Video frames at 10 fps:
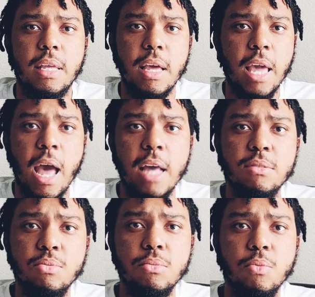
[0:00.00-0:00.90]
Guys,
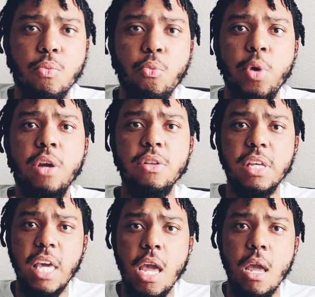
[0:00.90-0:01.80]
we're the
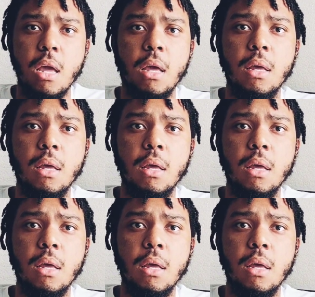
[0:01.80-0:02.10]
king.